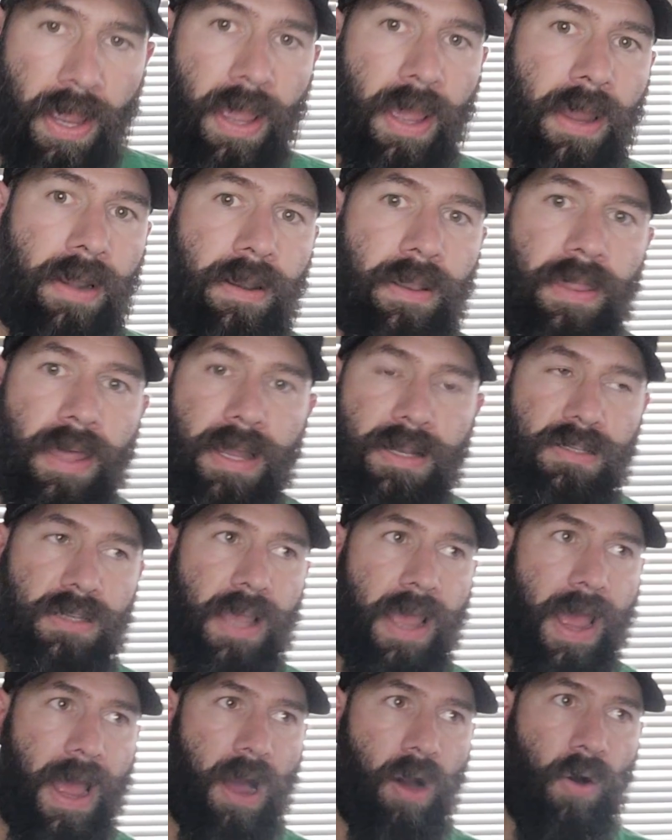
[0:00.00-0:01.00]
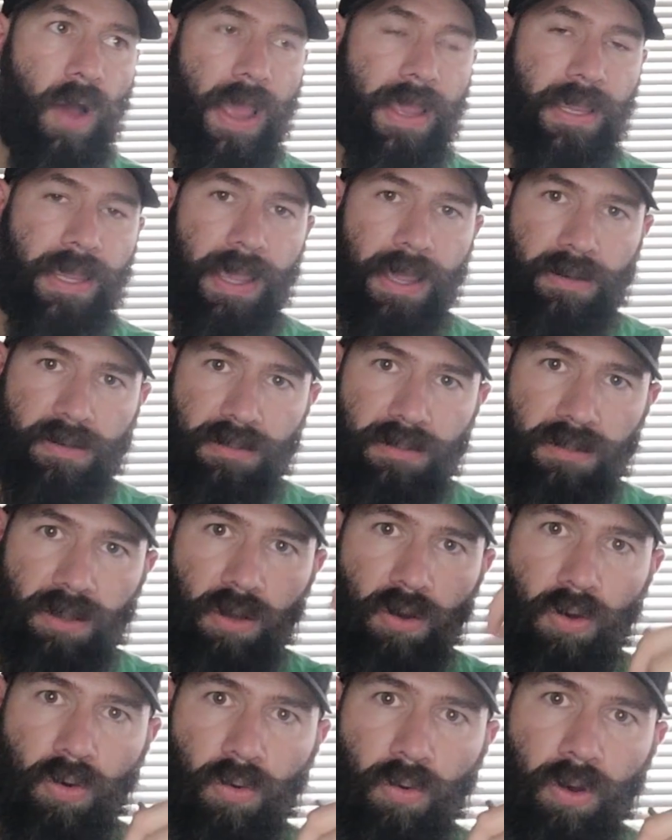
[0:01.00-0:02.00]
and that's how I get
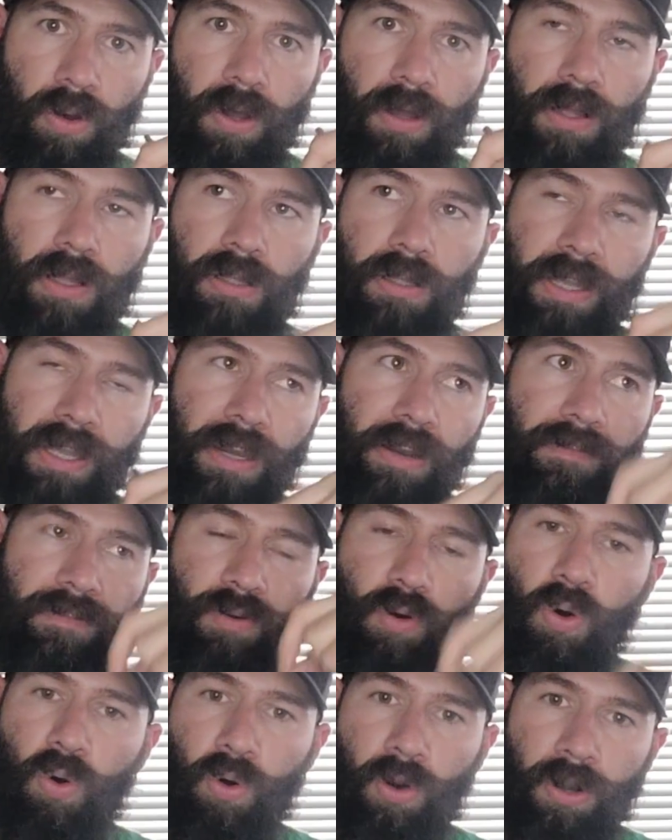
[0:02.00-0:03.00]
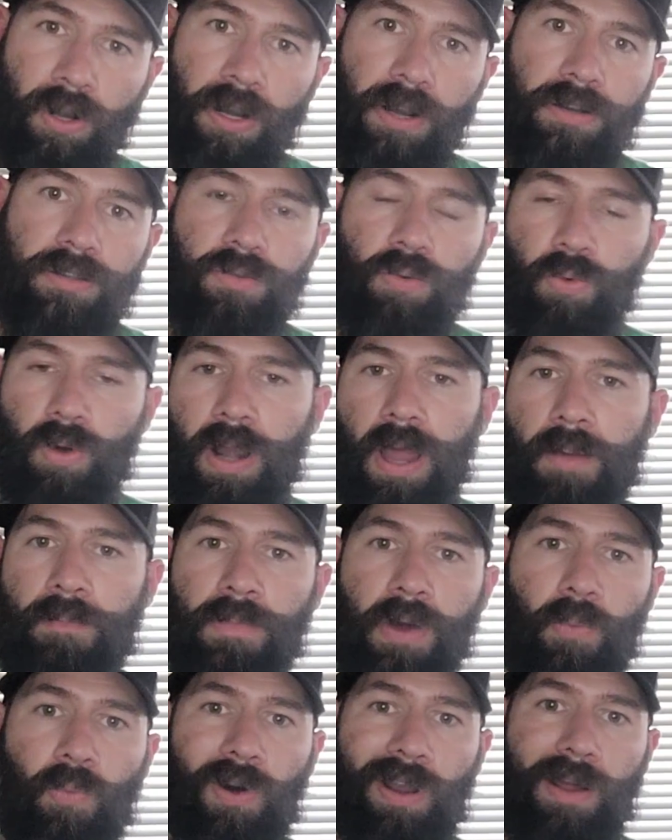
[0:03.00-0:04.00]
so clean of corners when
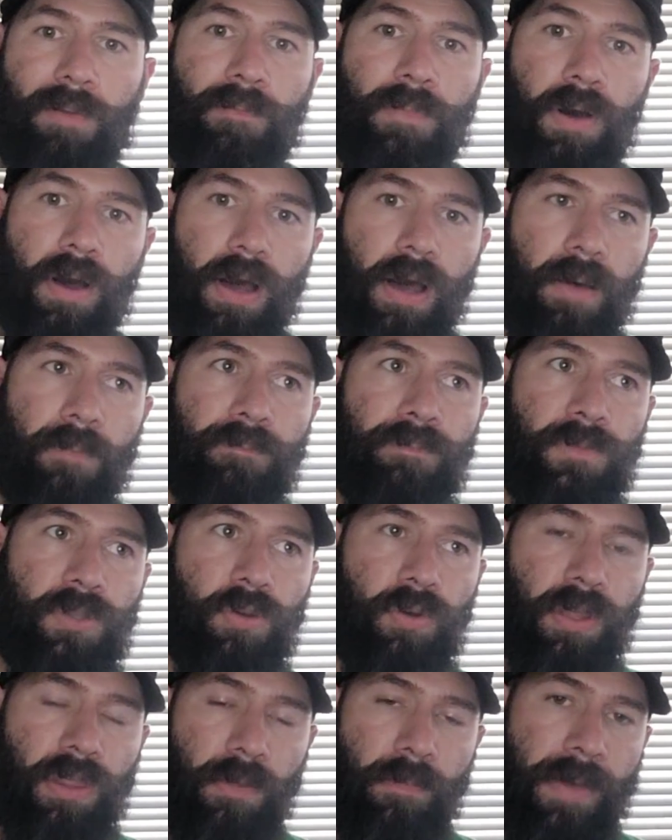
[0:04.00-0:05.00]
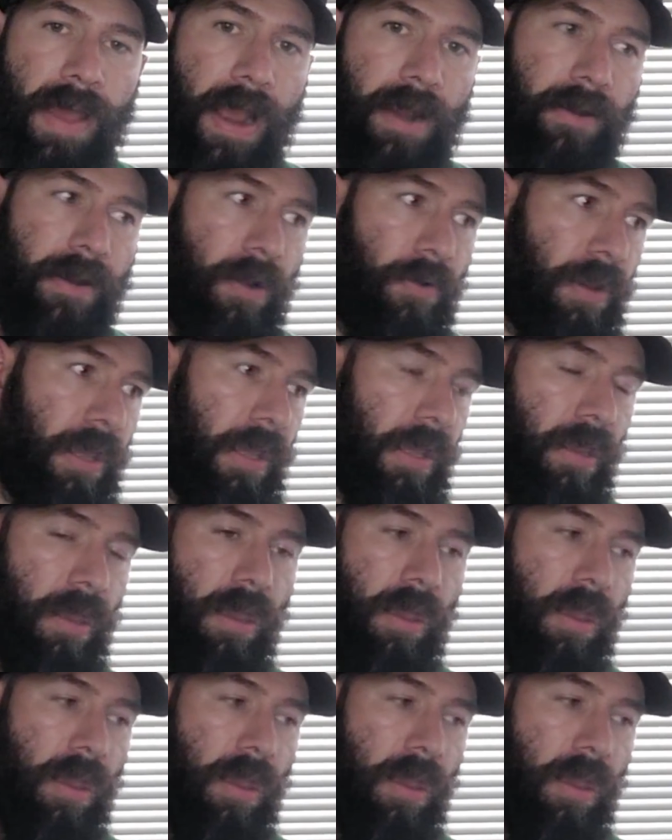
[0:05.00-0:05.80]
I'm doing the backgrounding.